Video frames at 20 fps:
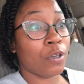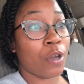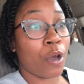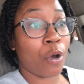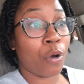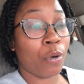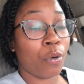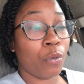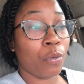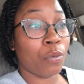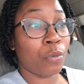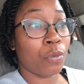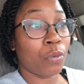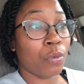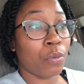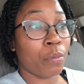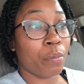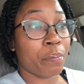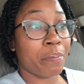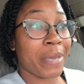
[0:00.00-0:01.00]
know,
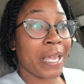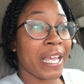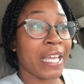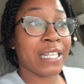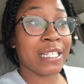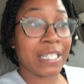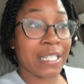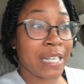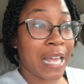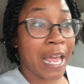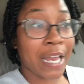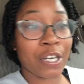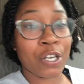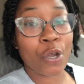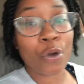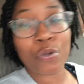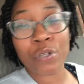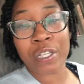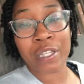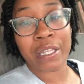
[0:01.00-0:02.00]
man did not
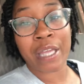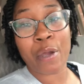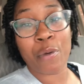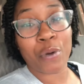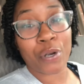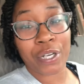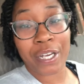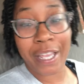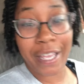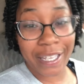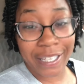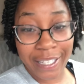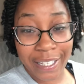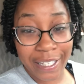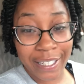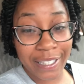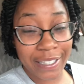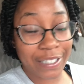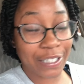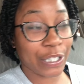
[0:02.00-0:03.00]
know that they were
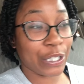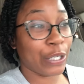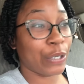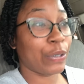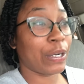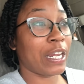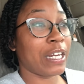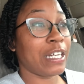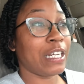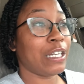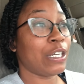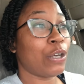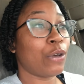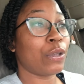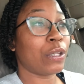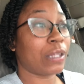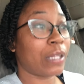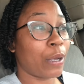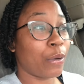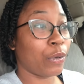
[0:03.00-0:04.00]
naked. You know, they didn't know
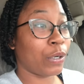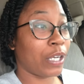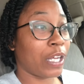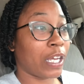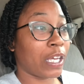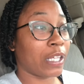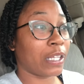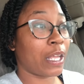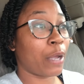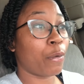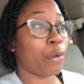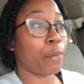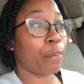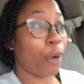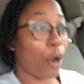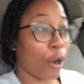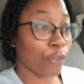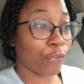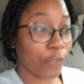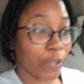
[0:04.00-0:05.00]
that they were naked. They were
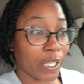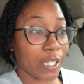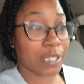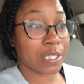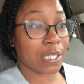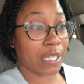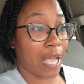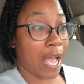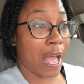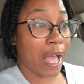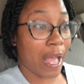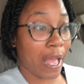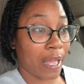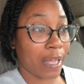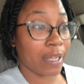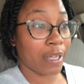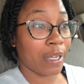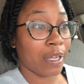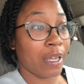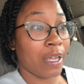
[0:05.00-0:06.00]
perfect to God
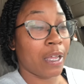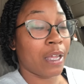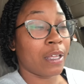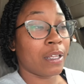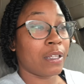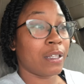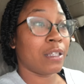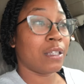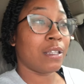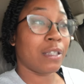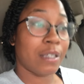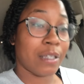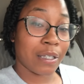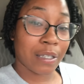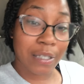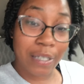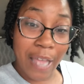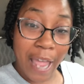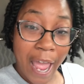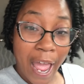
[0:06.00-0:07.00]

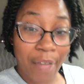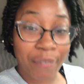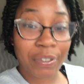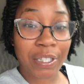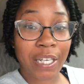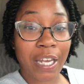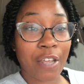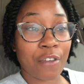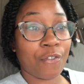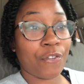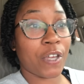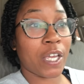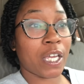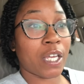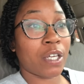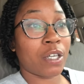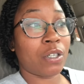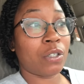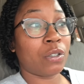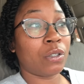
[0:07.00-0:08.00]
after they
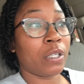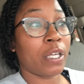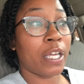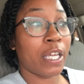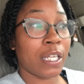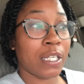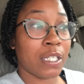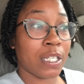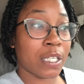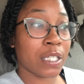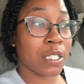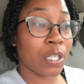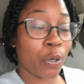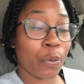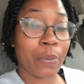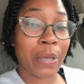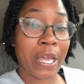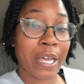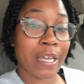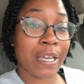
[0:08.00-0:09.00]
fell and
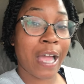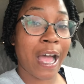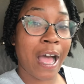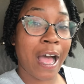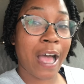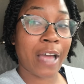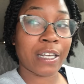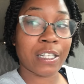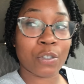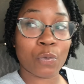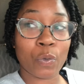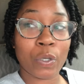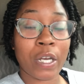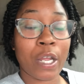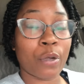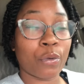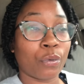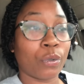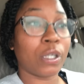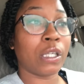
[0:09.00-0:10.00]
disobeyed God is when
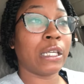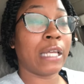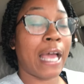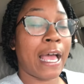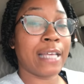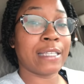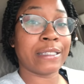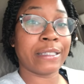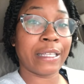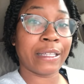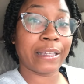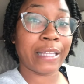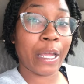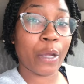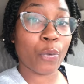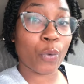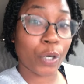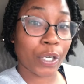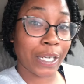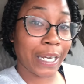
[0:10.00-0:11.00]
they realized that they
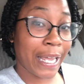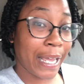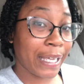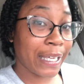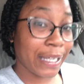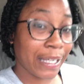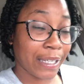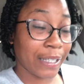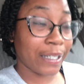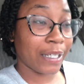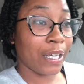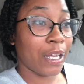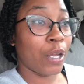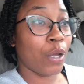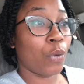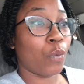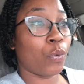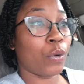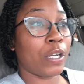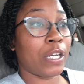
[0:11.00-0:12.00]
were naked,
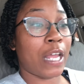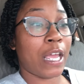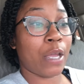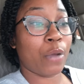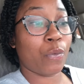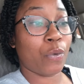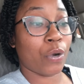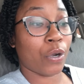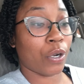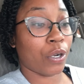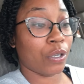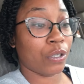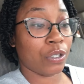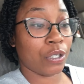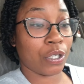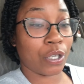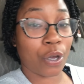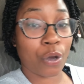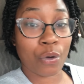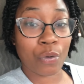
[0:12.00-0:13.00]
when they were,
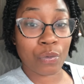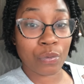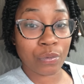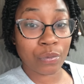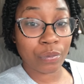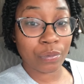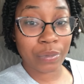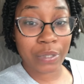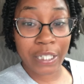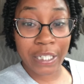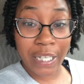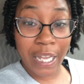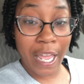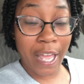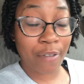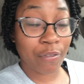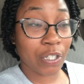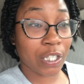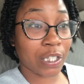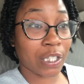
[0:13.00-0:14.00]
you know, didn't
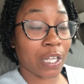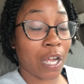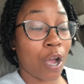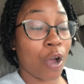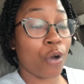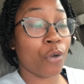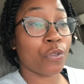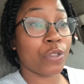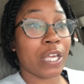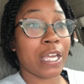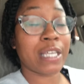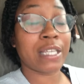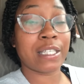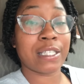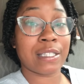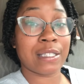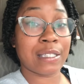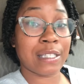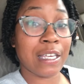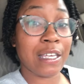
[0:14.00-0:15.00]
have nothing on. They
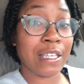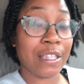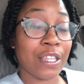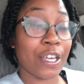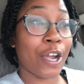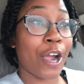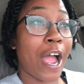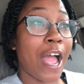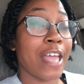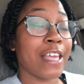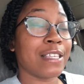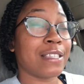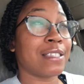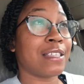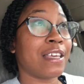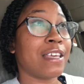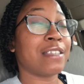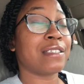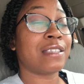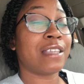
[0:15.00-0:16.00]
could see their it
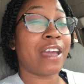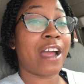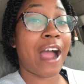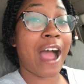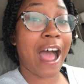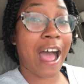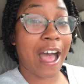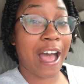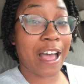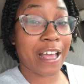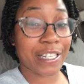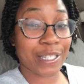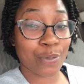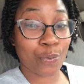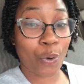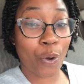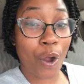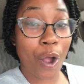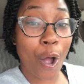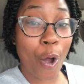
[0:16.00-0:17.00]
says their eyes
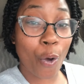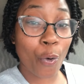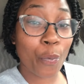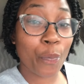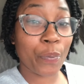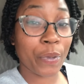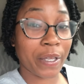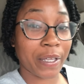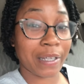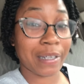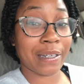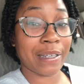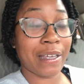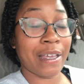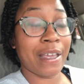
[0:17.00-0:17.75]
were open.